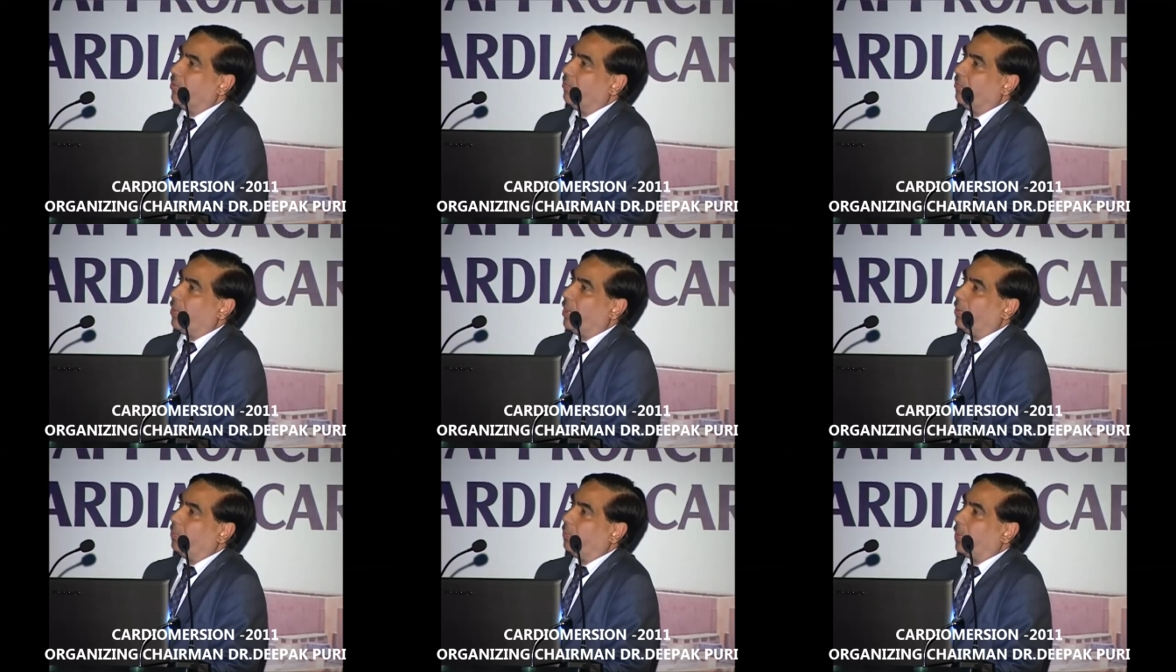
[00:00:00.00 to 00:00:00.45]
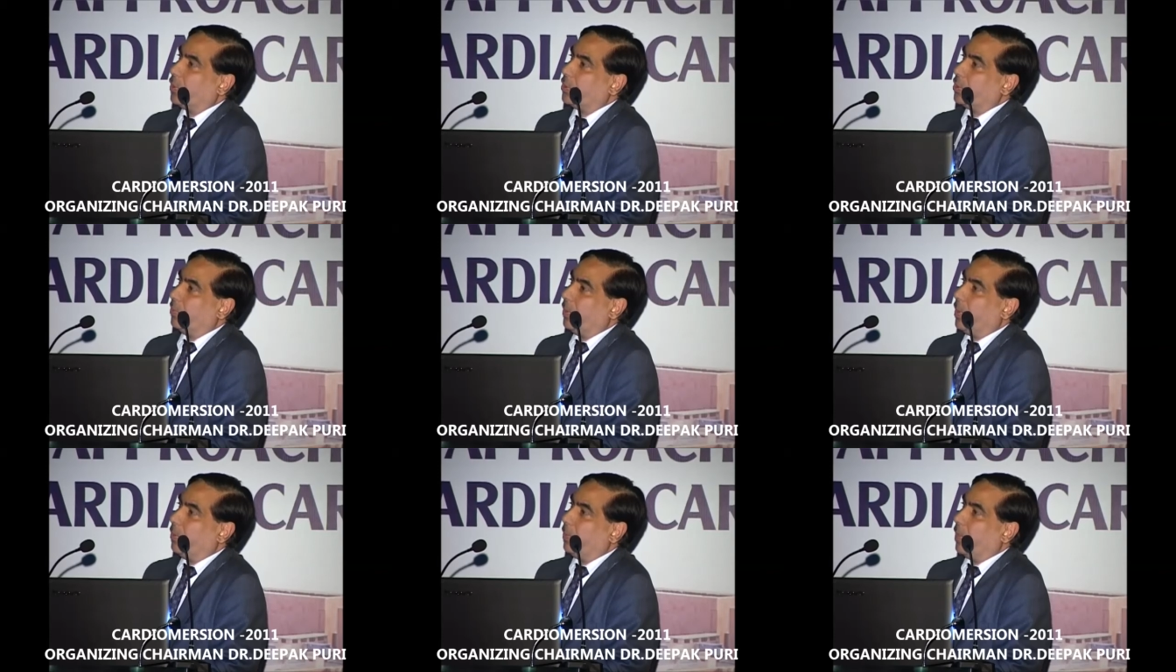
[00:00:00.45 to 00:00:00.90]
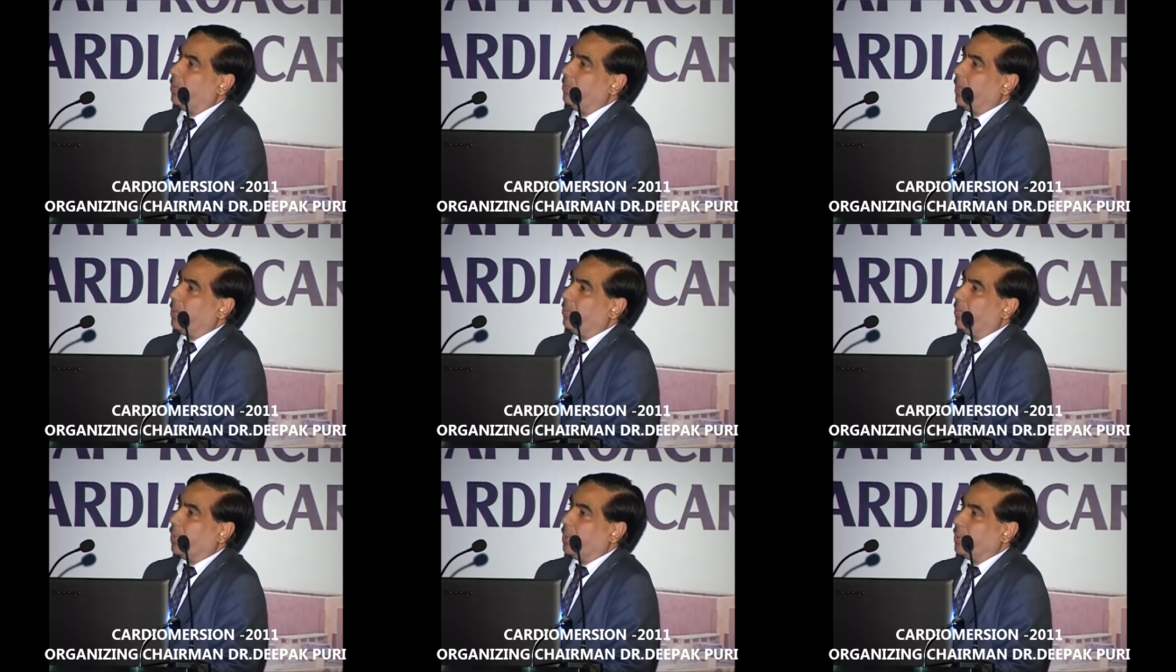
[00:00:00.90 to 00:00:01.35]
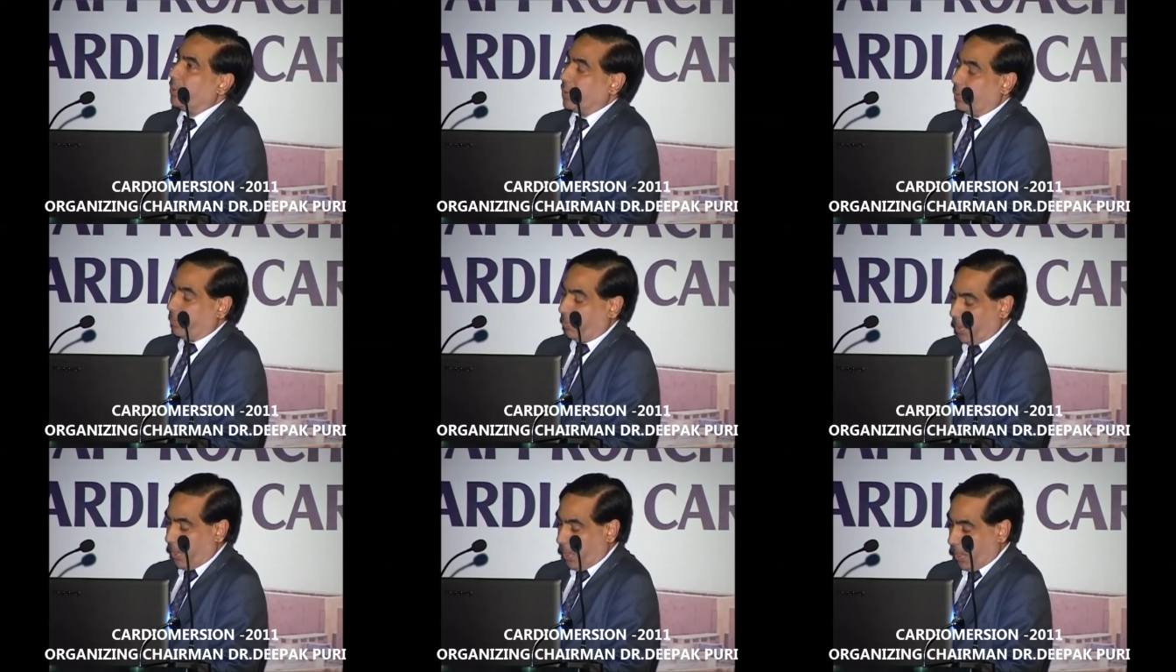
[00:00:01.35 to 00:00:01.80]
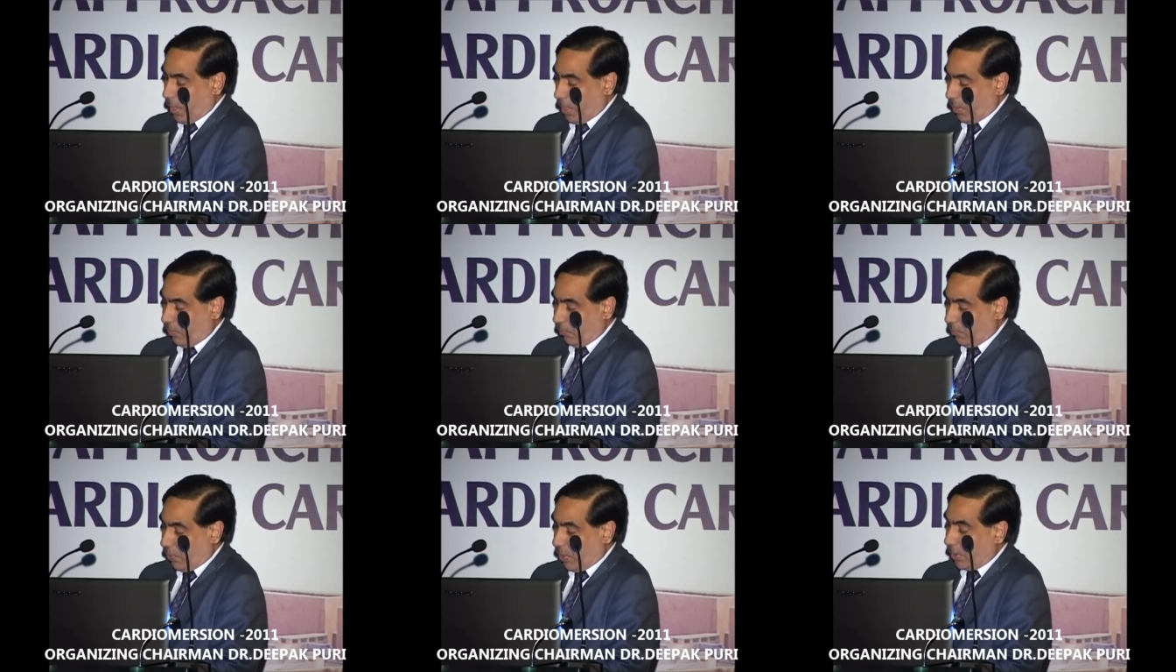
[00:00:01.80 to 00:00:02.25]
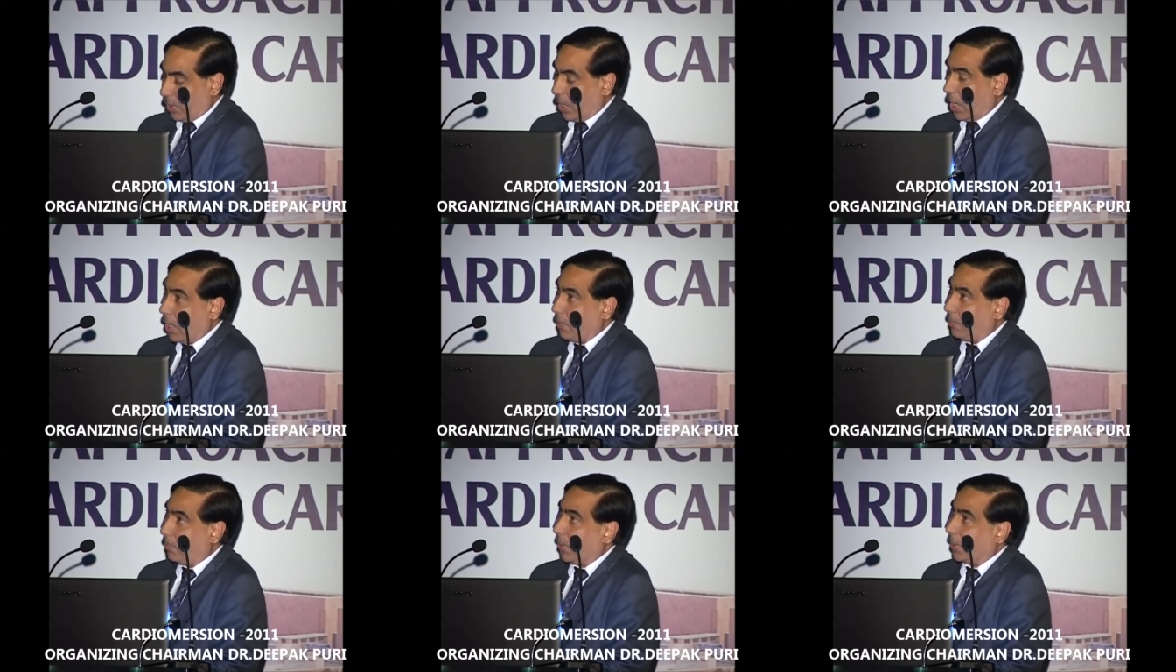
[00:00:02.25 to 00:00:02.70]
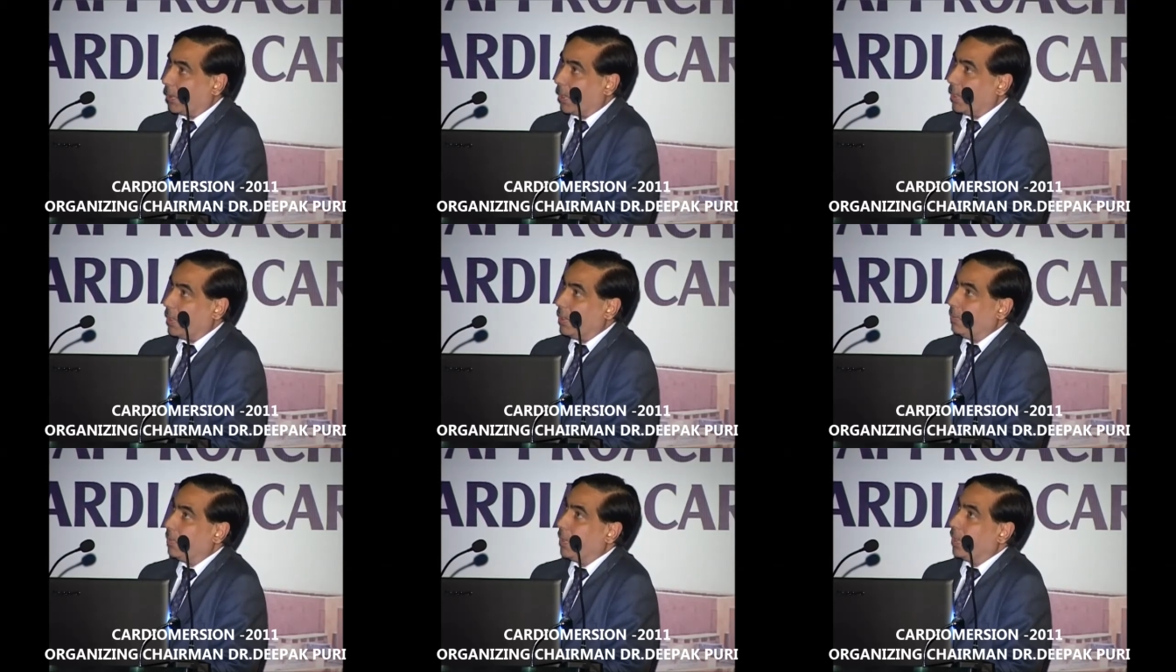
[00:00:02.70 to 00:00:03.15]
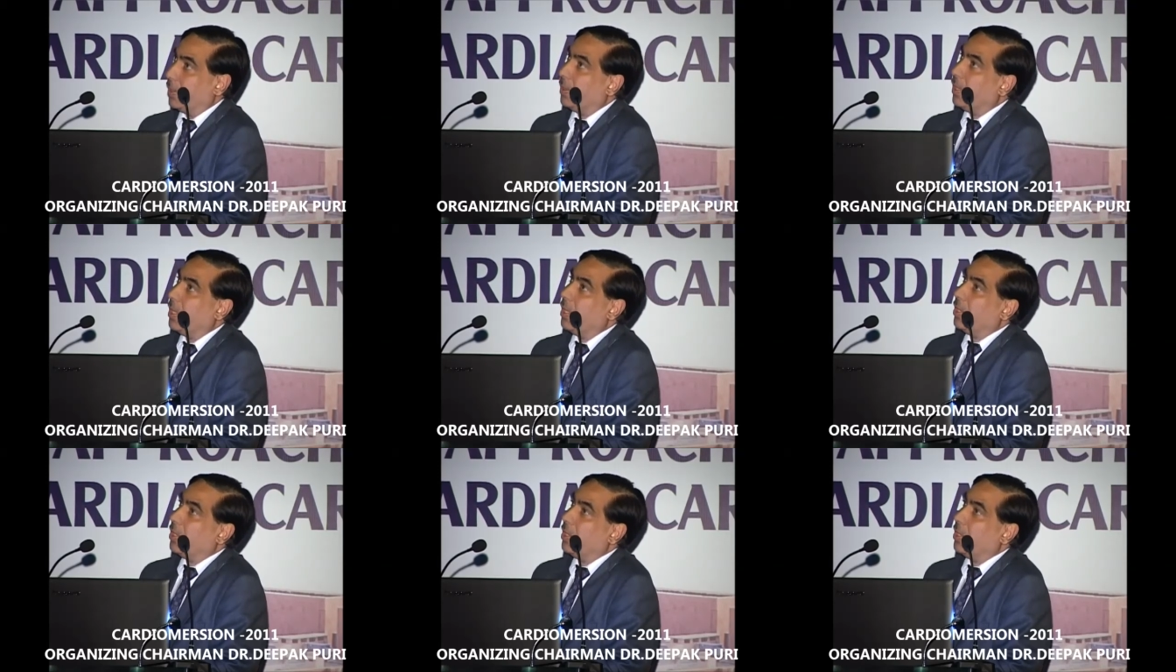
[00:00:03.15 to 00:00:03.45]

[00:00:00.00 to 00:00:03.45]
1 possibly pulmonary embolism, and 1 hyperkalemia.